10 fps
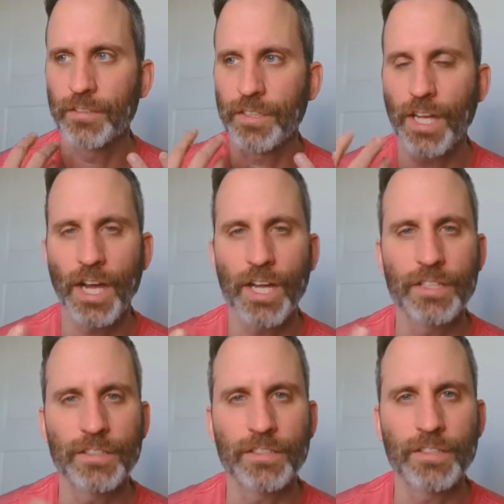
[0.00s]

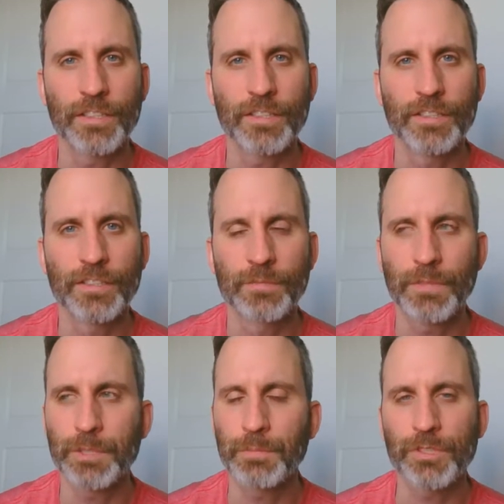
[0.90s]
lies and
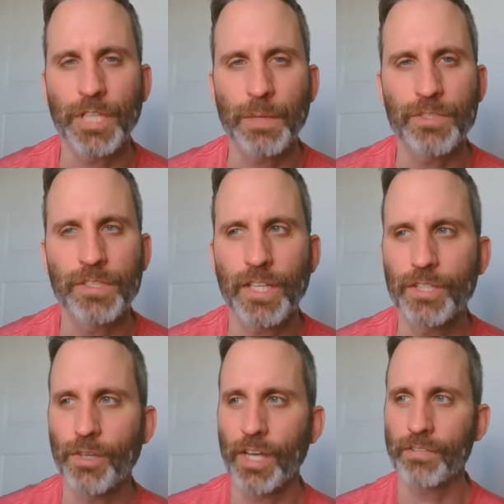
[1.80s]
misperceptions that
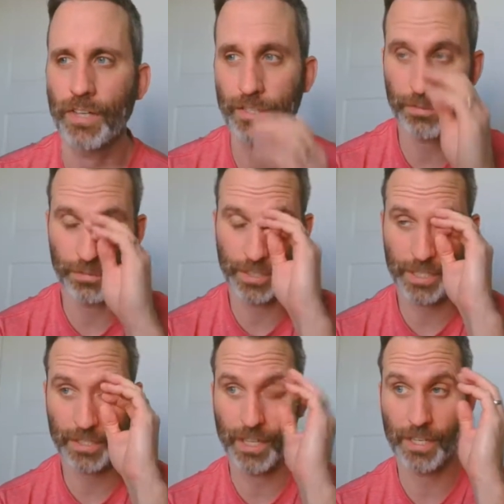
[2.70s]
you have? How do you
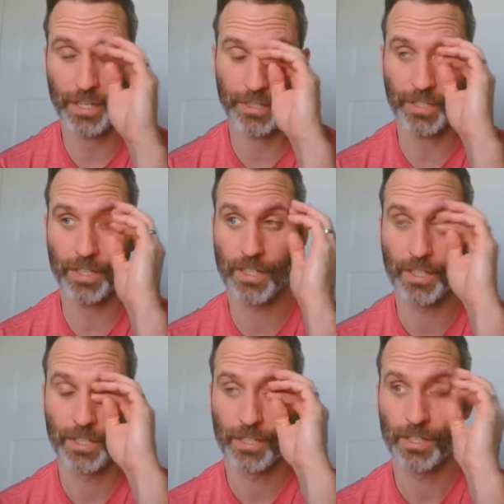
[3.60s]
release that? I think
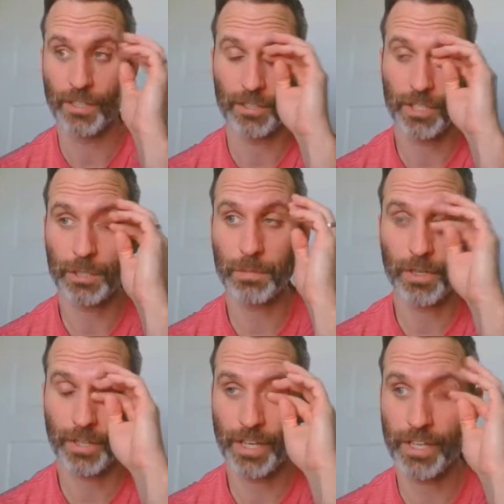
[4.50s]
a large
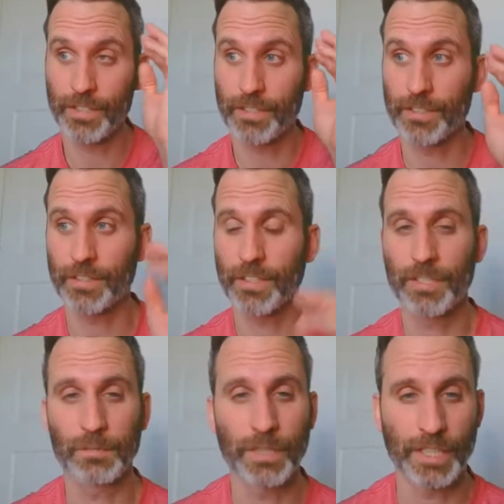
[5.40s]
part of that is
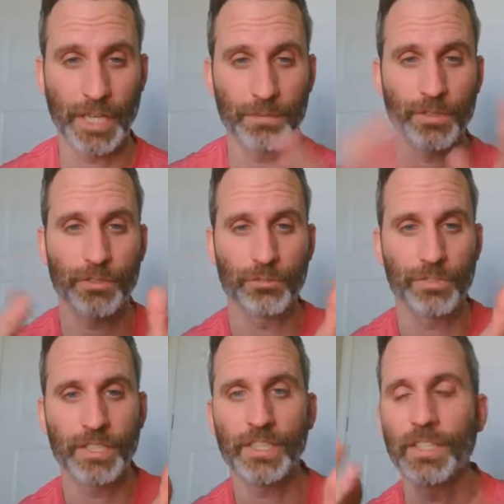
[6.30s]
being able to
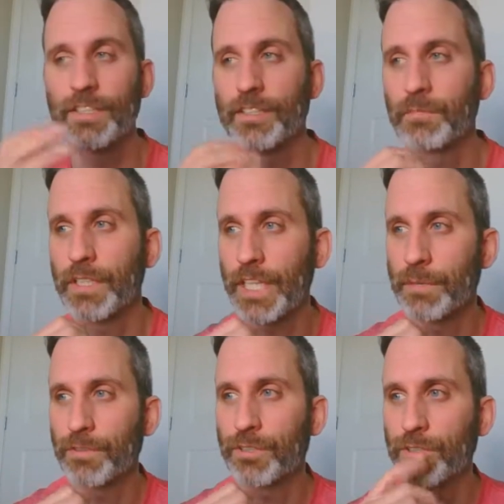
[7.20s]
see it, being
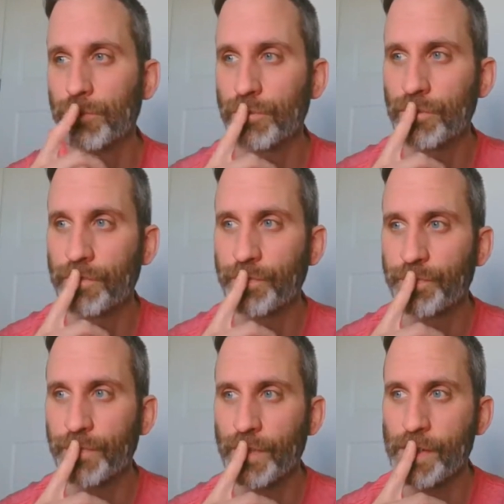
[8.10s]
able to
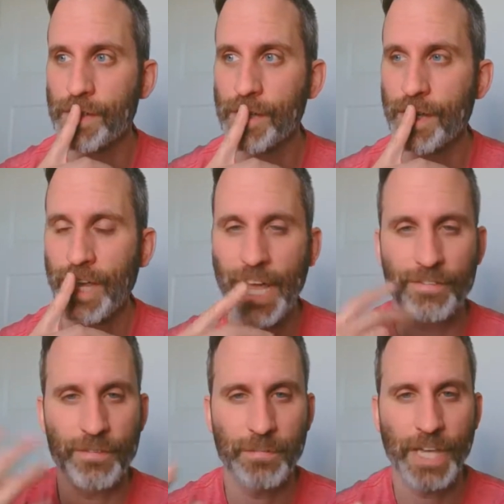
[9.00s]

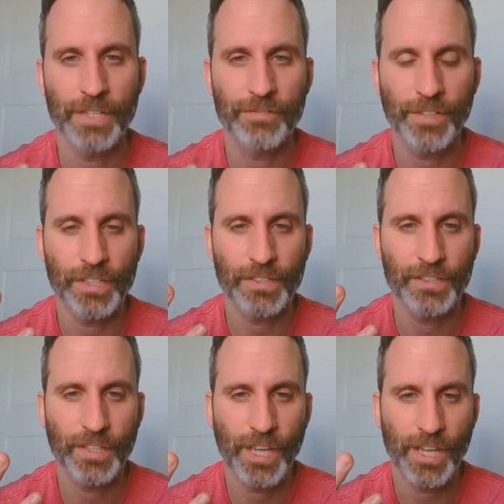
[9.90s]
have it
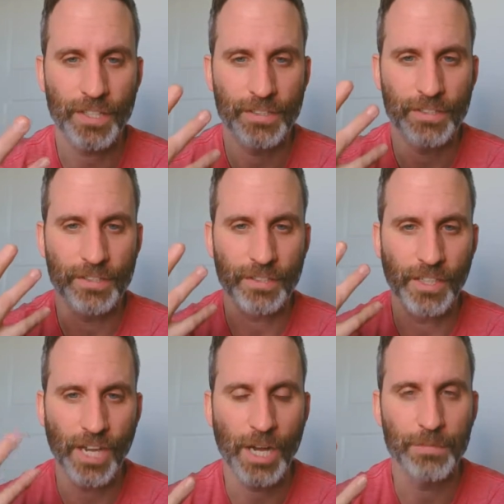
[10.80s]
manifest as
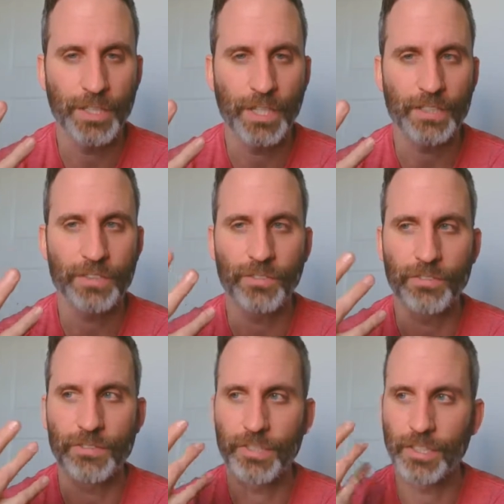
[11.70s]
an object. So you
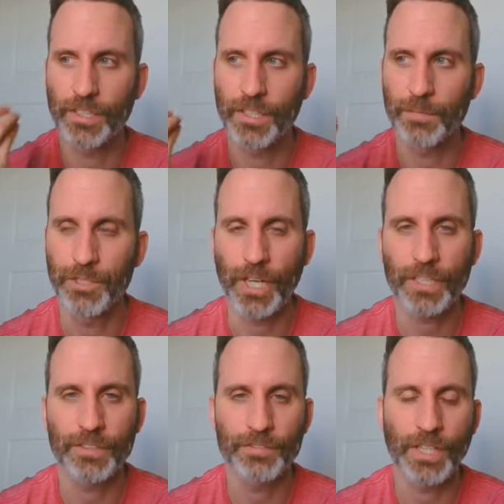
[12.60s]
have to
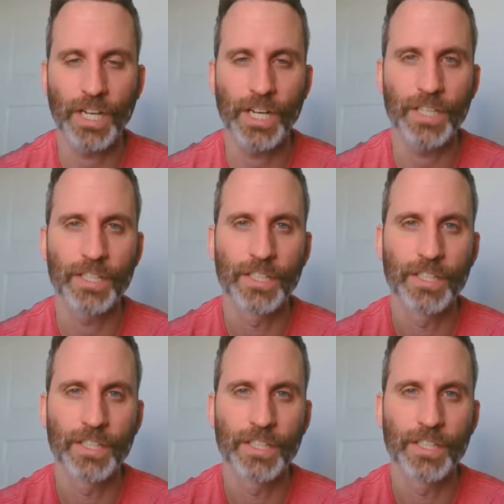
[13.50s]
objectify